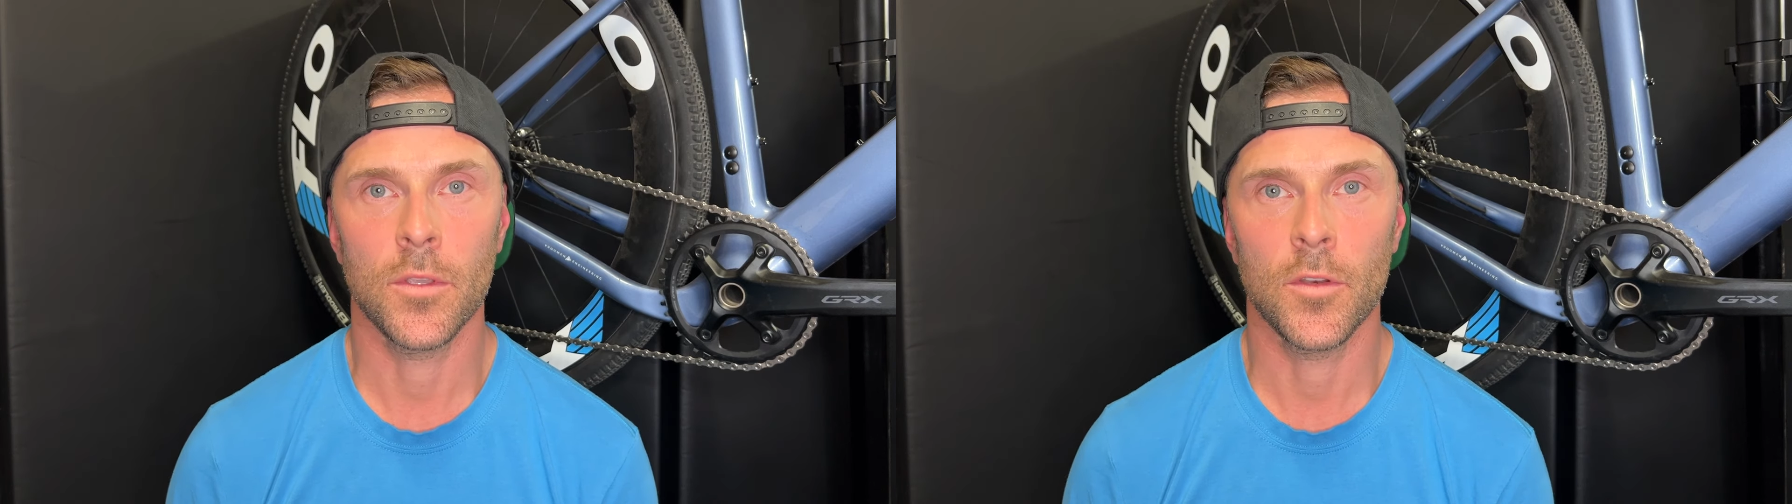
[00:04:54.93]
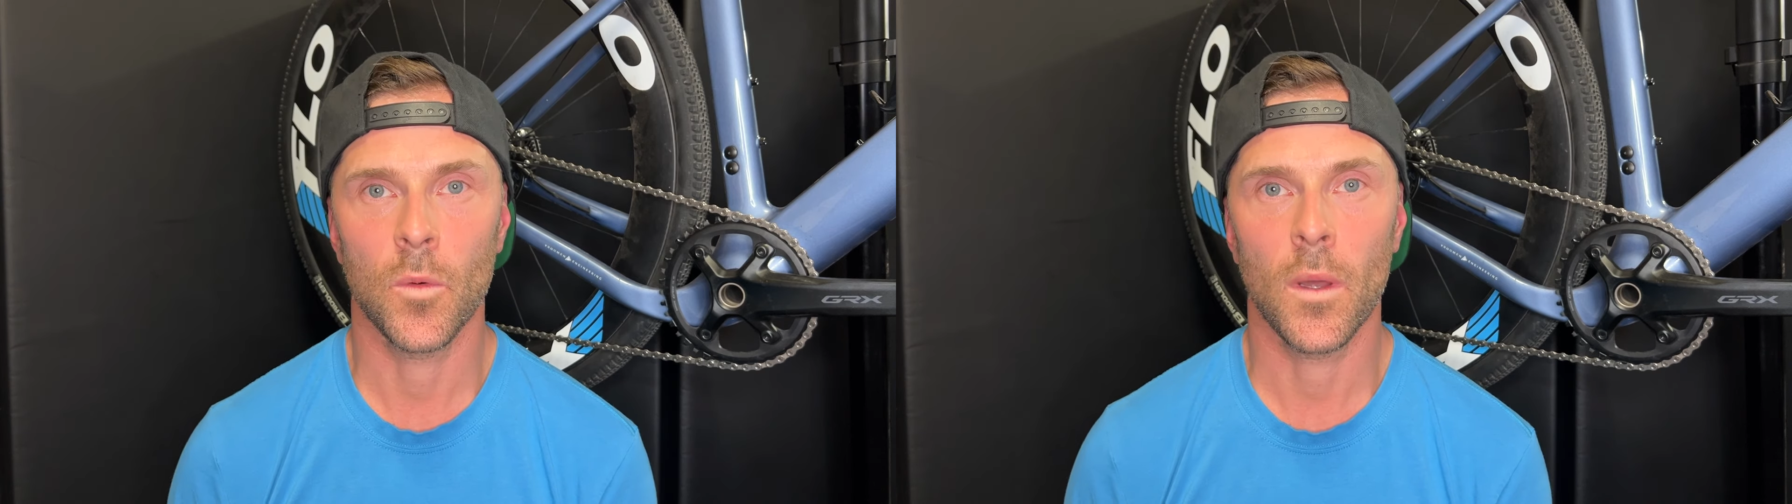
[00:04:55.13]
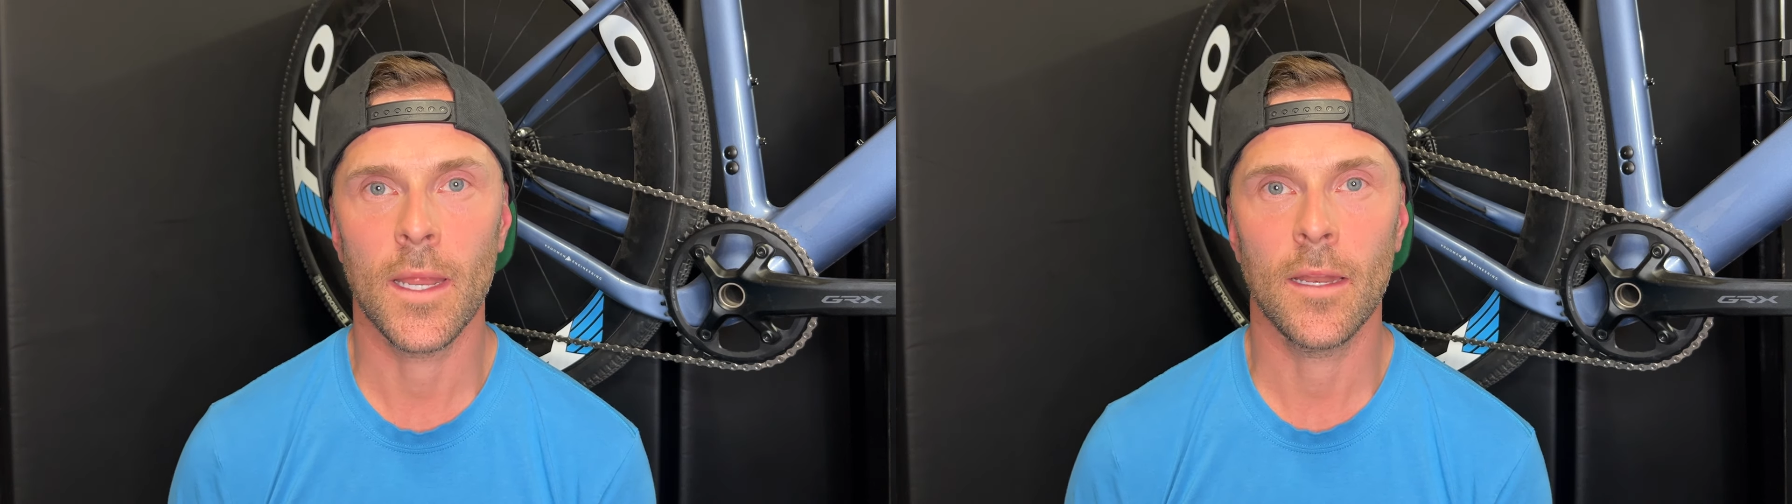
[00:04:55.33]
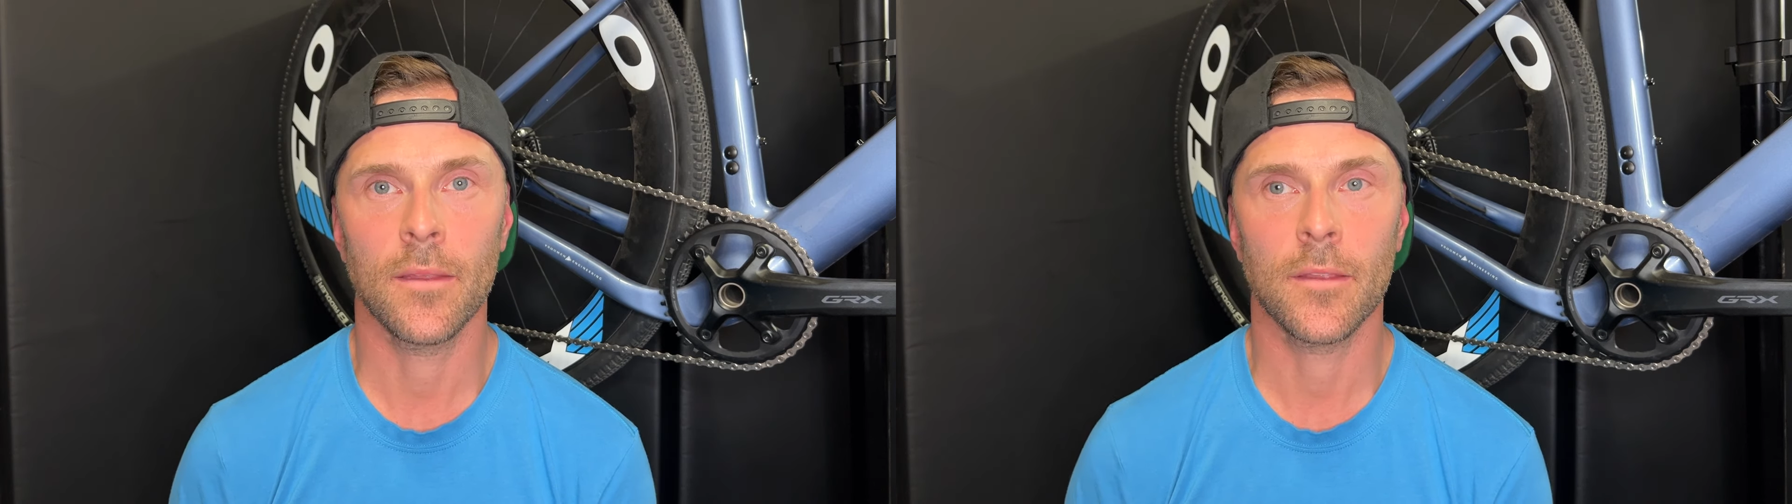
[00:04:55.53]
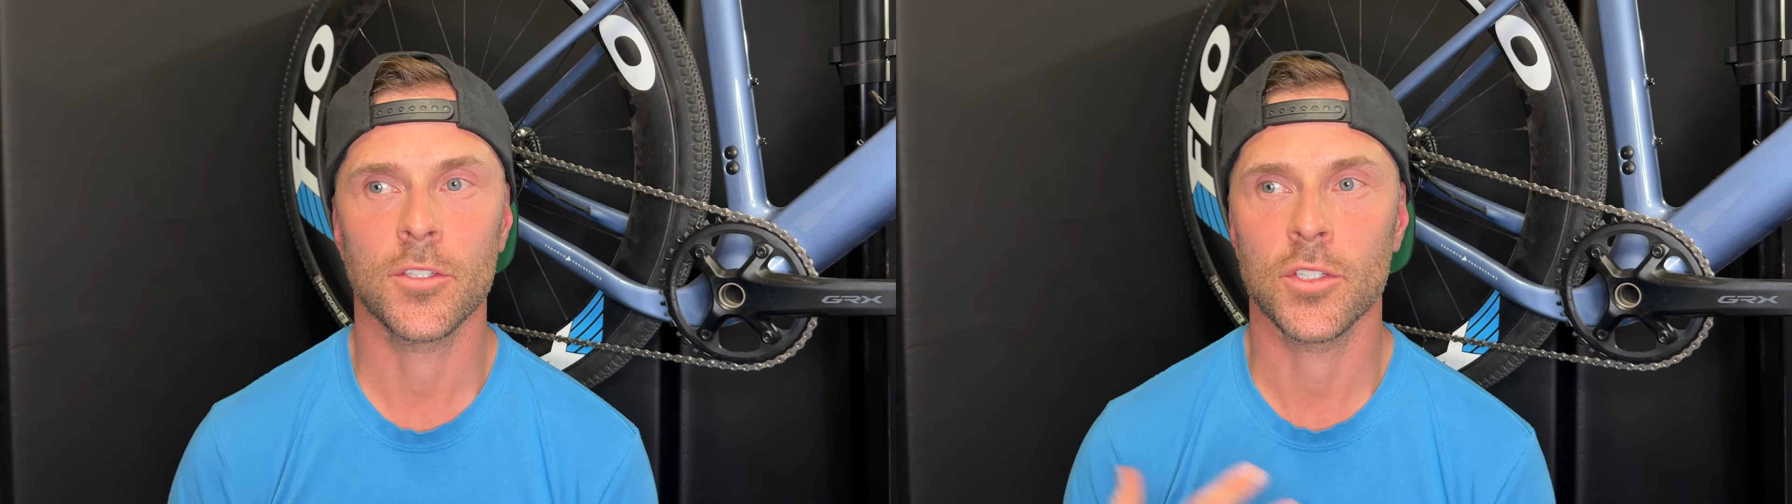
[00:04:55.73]
you don't want
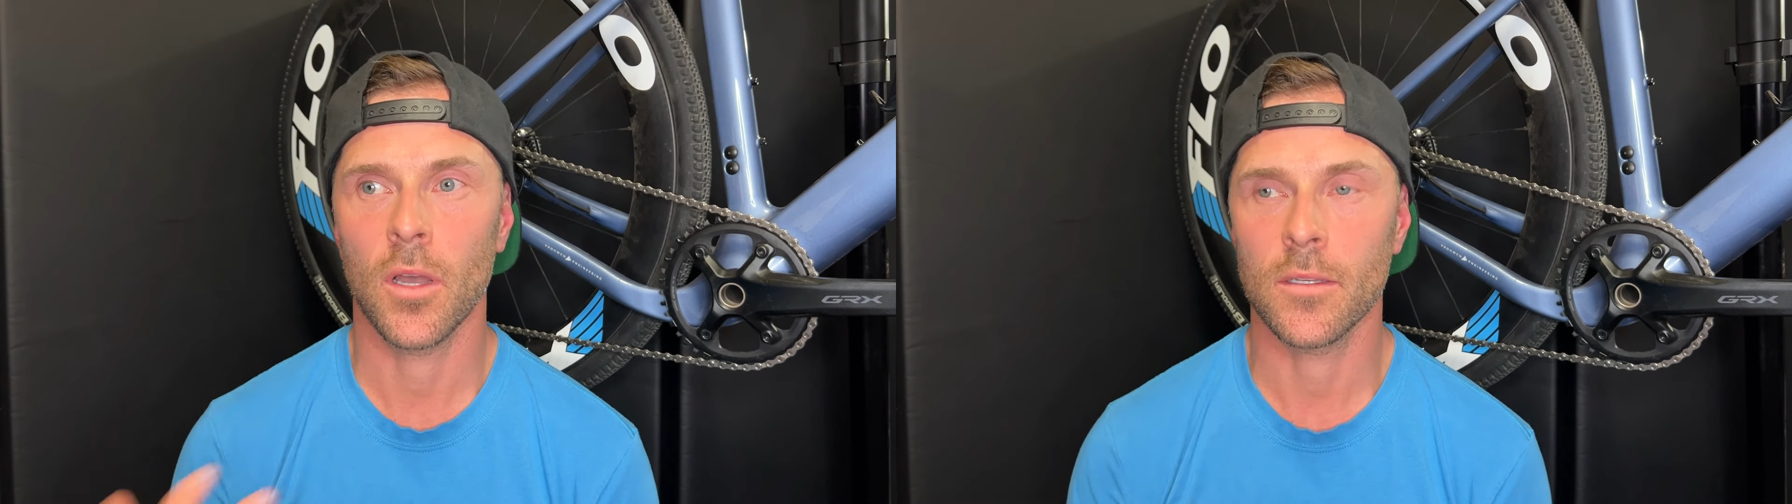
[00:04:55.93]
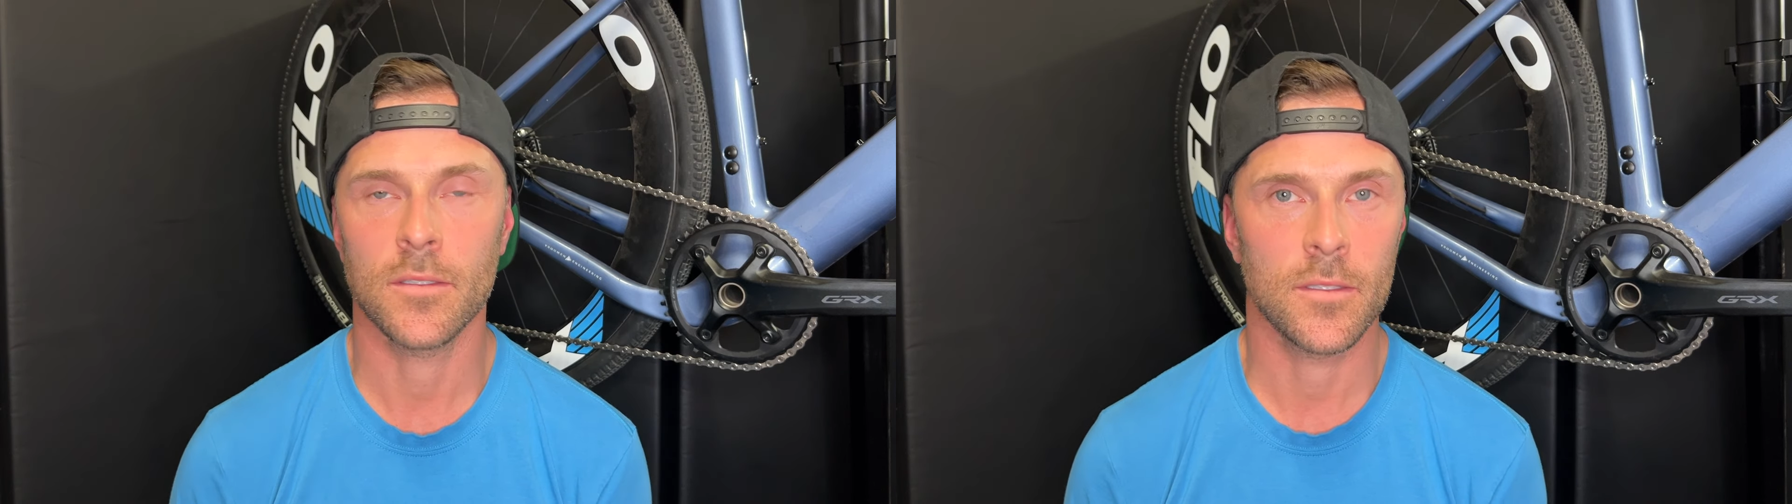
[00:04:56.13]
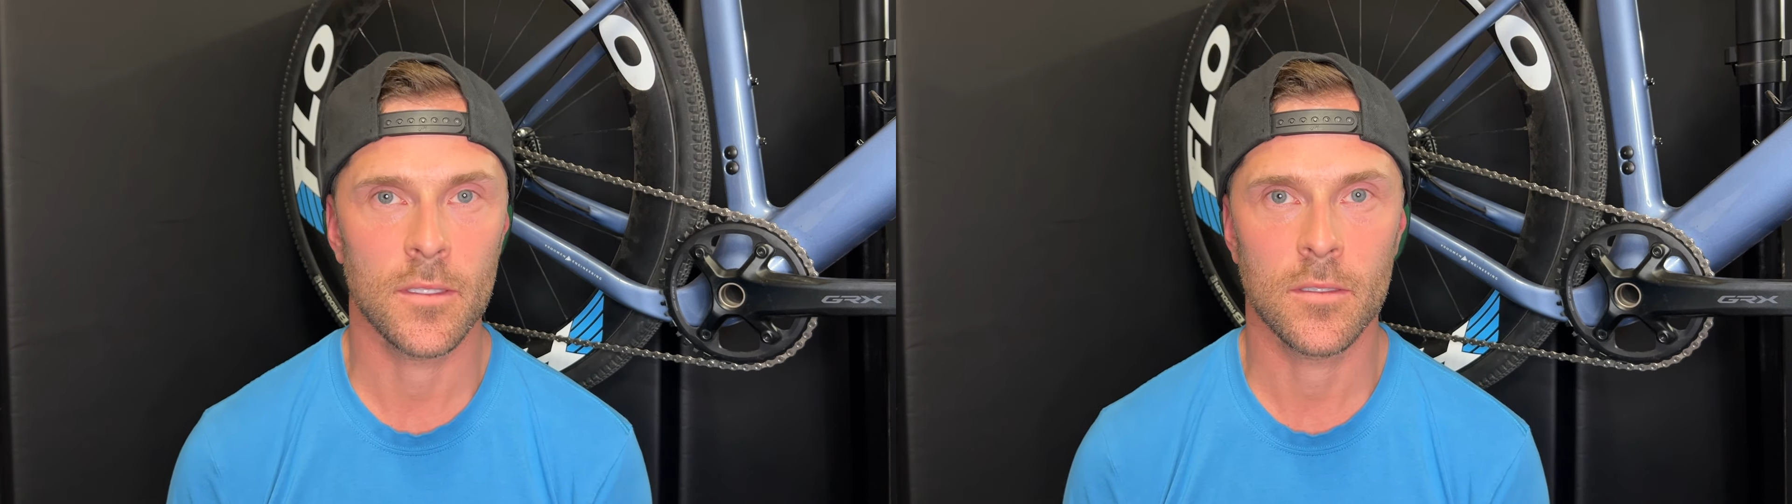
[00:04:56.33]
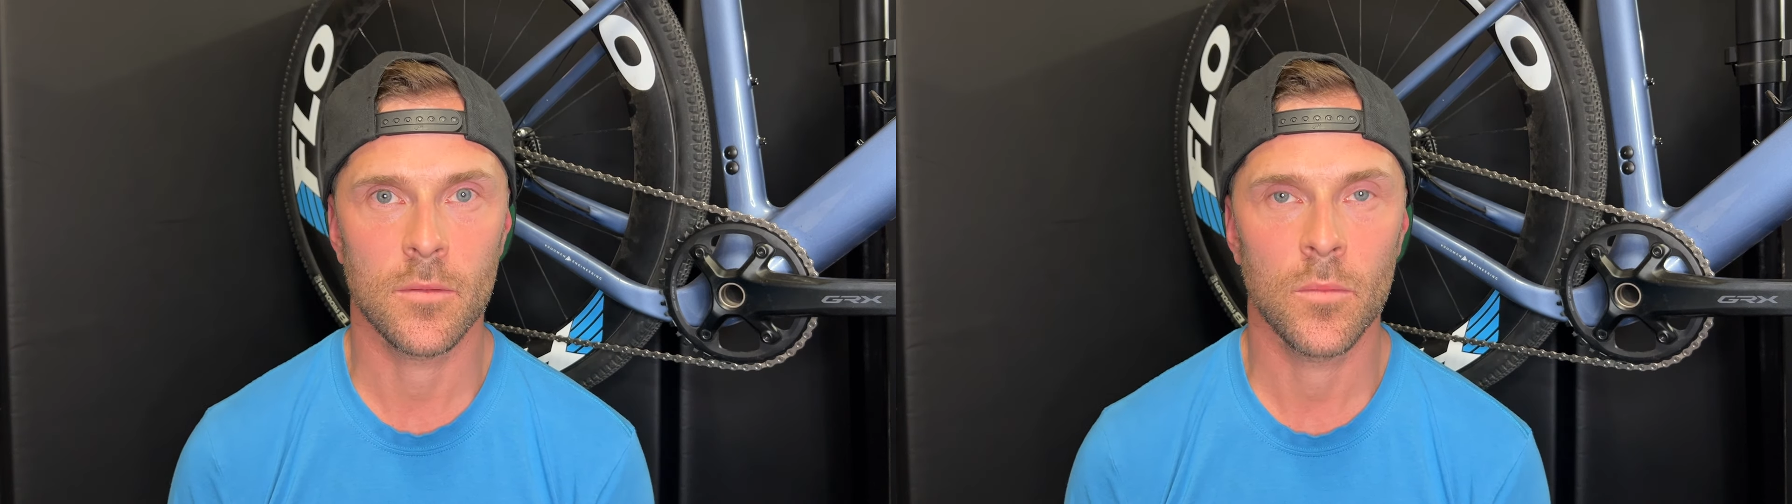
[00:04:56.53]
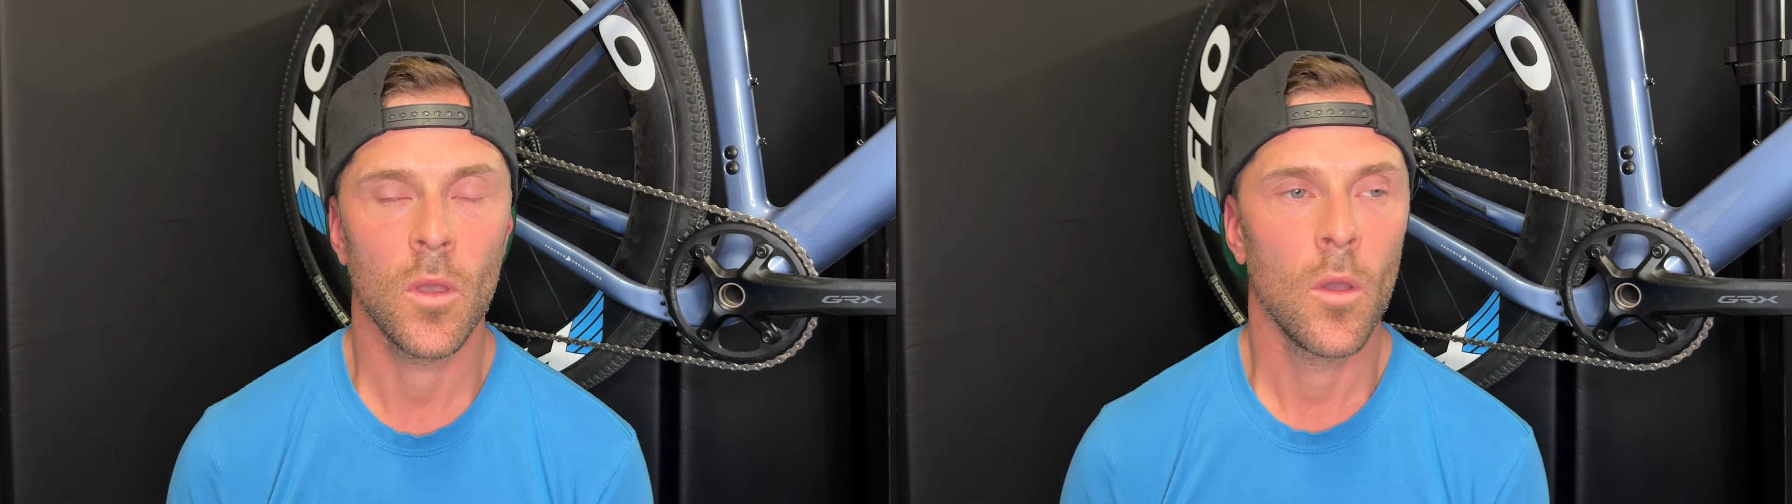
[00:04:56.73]
anything that shocks the
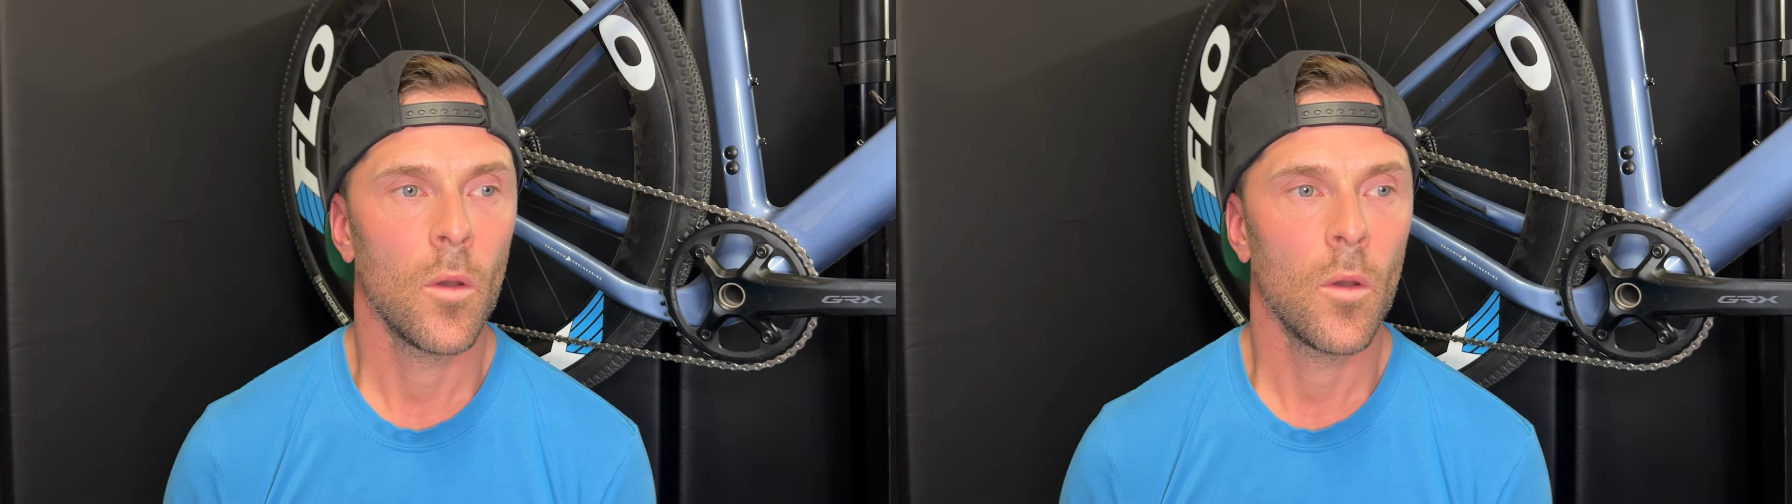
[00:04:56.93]
system